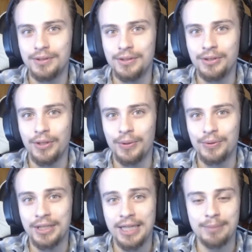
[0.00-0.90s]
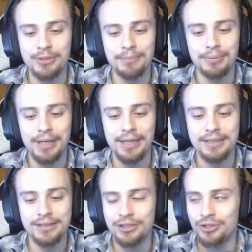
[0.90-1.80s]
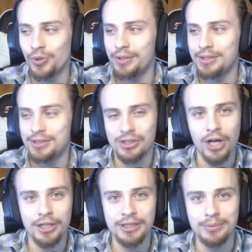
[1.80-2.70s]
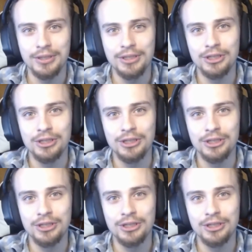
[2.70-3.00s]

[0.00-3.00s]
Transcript: you know, the games I'm playing, enjoys talking to me,